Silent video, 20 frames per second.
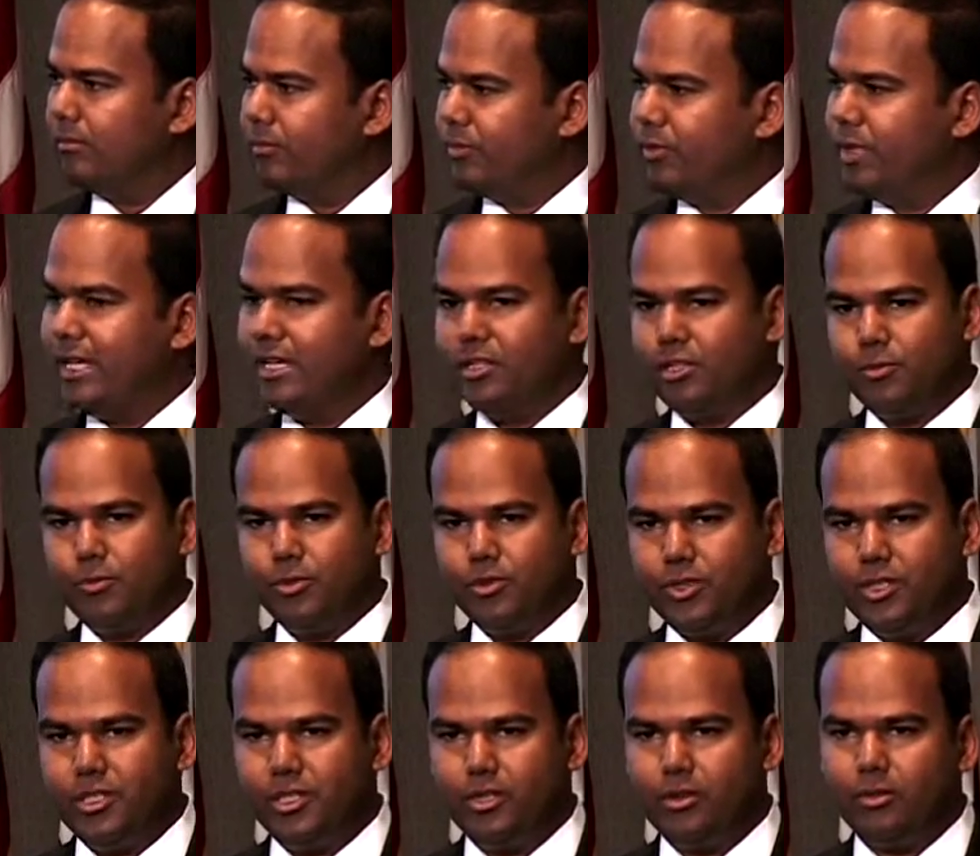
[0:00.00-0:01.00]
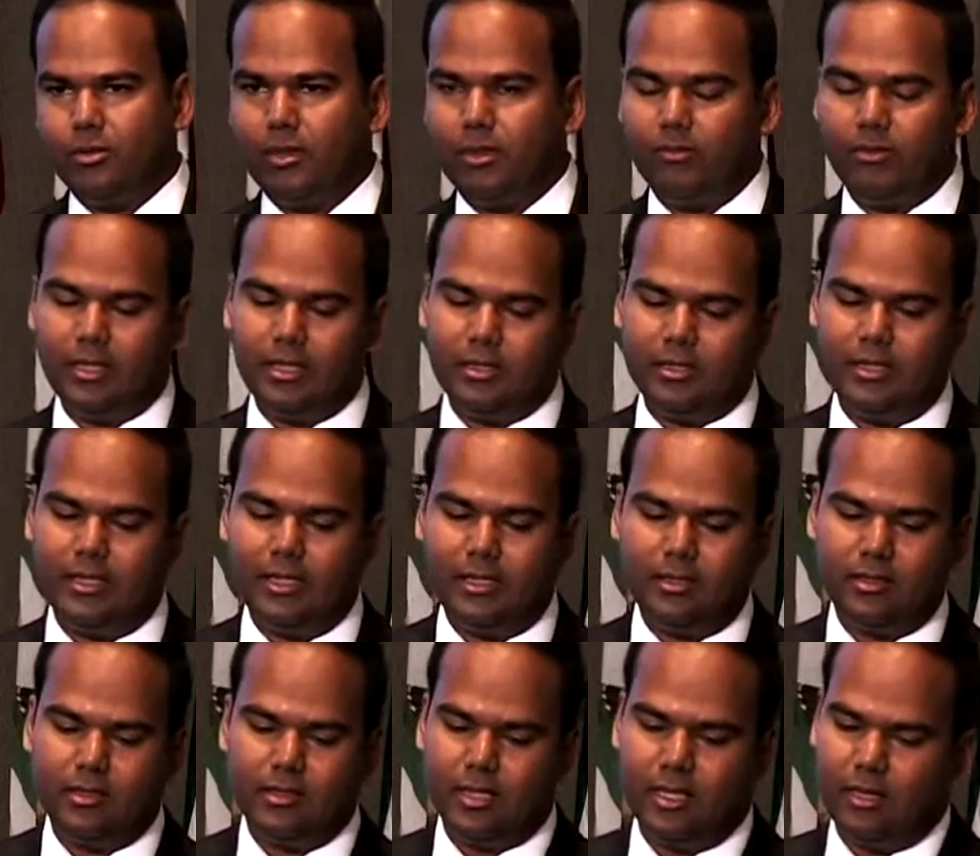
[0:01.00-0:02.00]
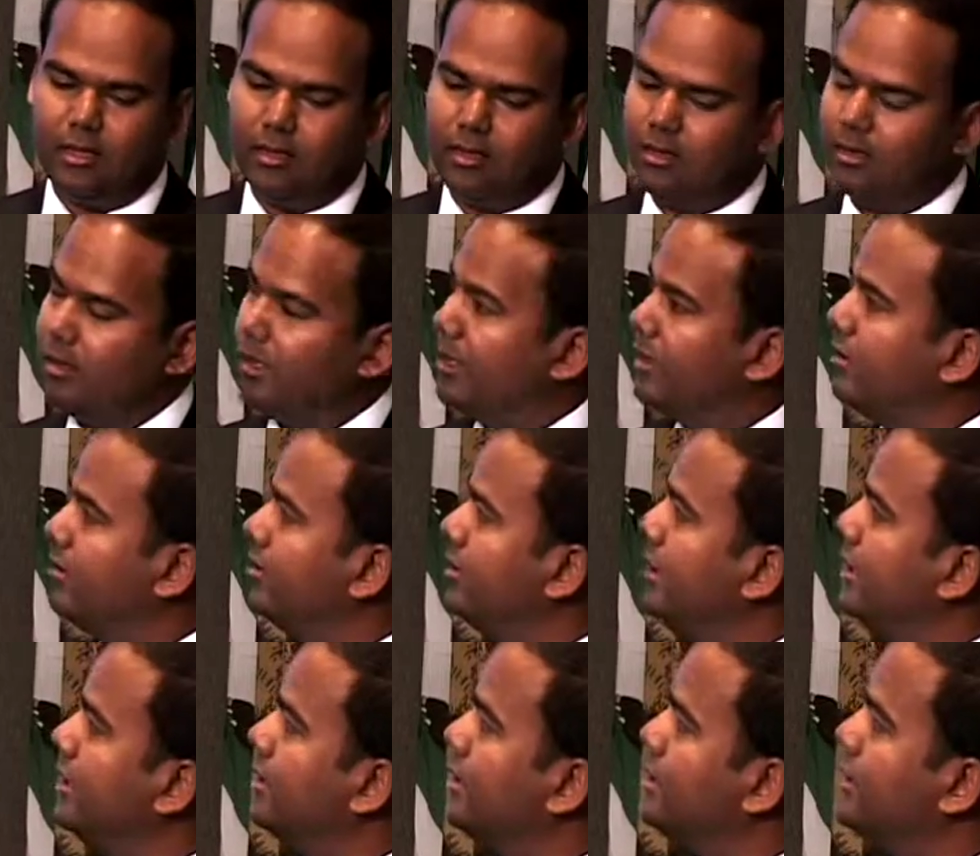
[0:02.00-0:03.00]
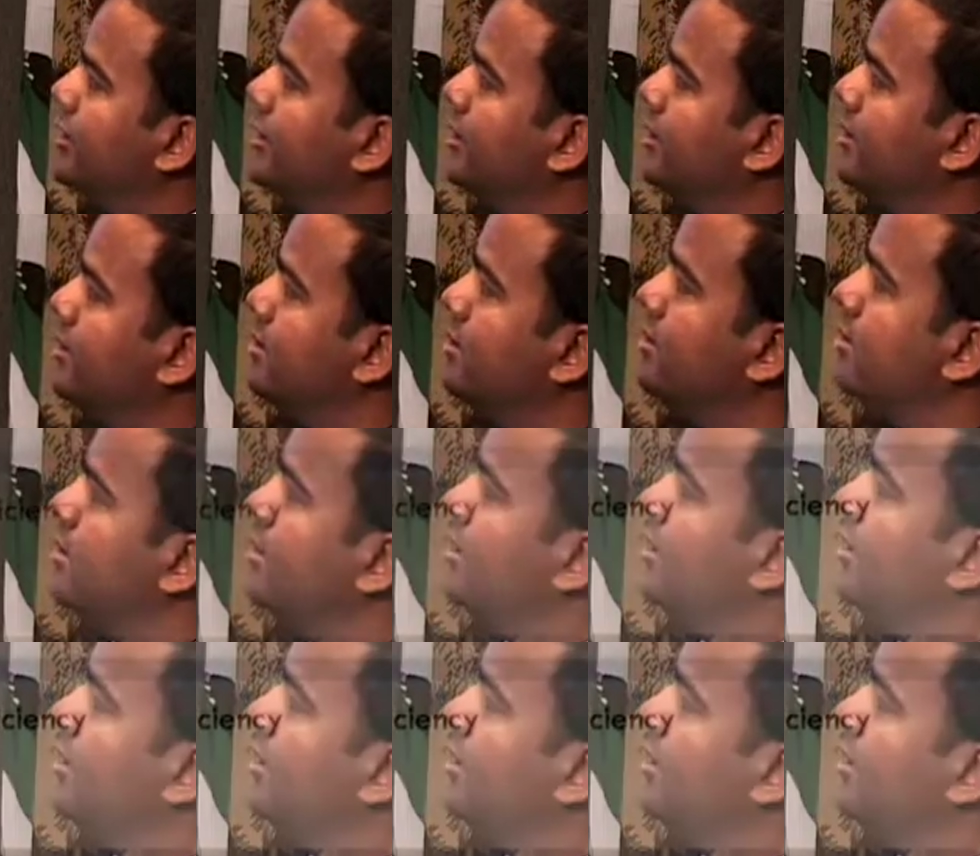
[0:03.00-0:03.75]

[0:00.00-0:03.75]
predisposition to liver disease can occur in three conditions,